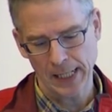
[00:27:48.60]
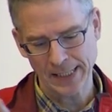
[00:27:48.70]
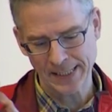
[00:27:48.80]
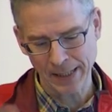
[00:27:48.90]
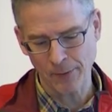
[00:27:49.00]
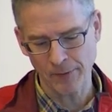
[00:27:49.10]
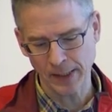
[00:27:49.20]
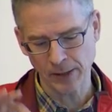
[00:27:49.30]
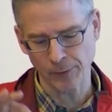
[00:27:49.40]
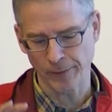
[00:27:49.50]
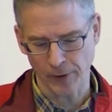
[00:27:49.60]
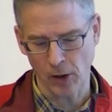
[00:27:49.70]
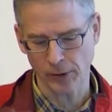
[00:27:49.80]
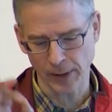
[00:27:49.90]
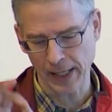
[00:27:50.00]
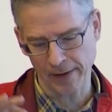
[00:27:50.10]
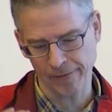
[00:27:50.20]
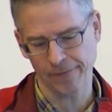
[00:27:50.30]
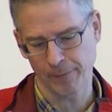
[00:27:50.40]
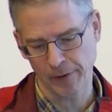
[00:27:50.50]
In some of these, we've also
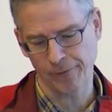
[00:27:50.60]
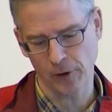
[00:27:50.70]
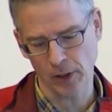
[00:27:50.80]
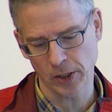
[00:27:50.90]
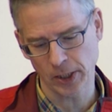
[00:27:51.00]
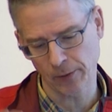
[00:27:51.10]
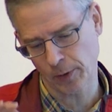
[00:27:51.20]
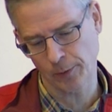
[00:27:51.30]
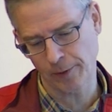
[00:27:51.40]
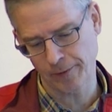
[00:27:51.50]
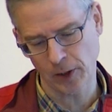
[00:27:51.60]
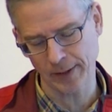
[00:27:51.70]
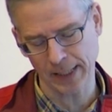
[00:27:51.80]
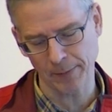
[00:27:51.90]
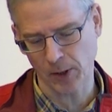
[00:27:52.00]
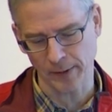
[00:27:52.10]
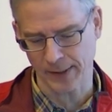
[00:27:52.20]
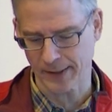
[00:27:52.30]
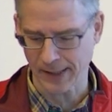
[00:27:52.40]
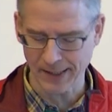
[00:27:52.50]
have morphology. What we have not done,
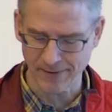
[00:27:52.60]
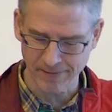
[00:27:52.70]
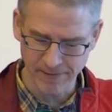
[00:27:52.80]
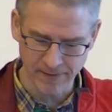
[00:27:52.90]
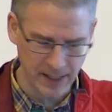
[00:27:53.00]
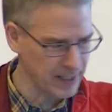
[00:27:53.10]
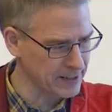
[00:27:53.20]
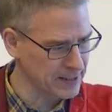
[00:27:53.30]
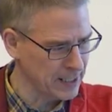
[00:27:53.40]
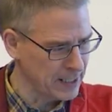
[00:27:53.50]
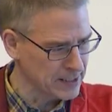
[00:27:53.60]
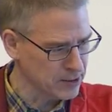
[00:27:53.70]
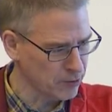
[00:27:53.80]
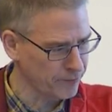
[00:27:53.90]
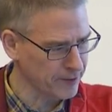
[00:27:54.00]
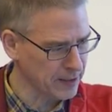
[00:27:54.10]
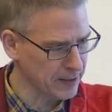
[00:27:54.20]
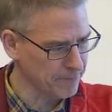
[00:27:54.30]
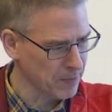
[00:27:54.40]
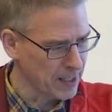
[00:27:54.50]
because it's, it's, it's so
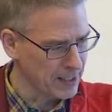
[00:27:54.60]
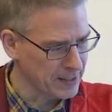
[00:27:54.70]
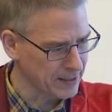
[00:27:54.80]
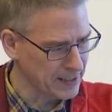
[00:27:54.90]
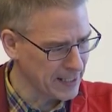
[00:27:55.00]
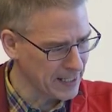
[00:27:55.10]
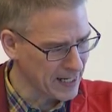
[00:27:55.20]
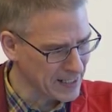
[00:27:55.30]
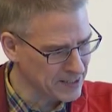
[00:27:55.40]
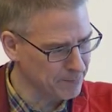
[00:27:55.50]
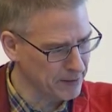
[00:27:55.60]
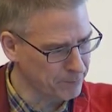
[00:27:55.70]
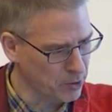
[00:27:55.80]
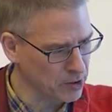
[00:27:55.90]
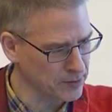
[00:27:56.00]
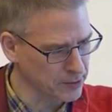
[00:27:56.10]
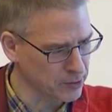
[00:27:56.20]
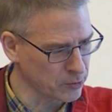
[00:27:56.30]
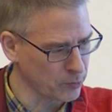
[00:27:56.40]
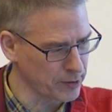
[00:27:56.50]
far, it really hasn't been possible
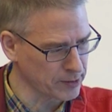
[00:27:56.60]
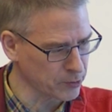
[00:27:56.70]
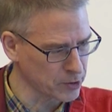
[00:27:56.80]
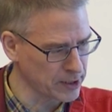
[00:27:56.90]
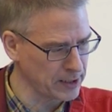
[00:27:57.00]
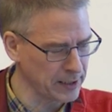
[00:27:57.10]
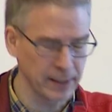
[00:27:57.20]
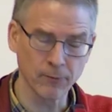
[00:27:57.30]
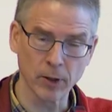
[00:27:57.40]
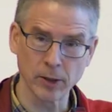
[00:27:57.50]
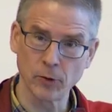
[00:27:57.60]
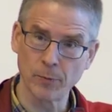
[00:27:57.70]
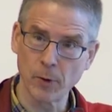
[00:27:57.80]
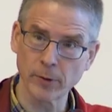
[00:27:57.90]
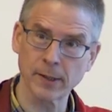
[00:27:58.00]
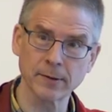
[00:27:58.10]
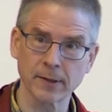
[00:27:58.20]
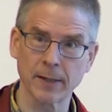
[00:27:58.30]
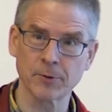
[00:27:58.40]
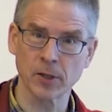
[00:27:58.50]
to do this routinely, where you do both
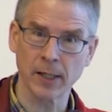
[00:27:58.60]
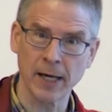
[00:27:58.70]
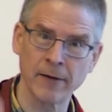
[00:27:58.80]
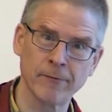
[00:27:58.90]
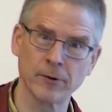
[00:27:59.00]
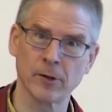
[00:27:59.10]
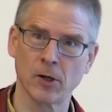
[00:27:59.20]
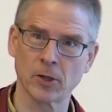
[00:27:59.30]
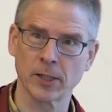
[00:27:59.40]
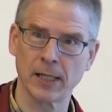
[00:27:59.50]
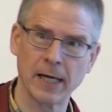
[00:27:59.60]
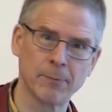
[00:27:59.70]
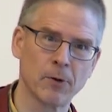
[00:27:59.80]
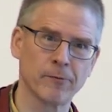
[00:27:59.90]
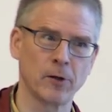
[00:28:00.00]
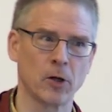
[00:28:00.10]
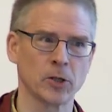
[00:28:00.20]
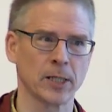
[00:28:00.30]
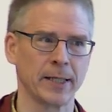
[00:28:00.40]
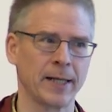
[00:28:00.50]
transcriptional and physiological and
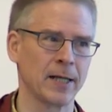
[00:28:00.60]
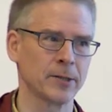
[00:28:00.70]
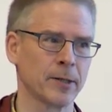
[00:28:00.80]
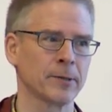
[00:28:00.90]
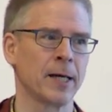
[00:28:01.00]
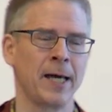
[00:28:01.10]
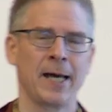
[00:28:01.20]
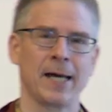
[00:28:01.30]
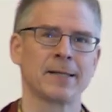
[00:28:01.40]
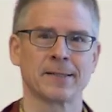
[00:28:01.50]
morphological analysis at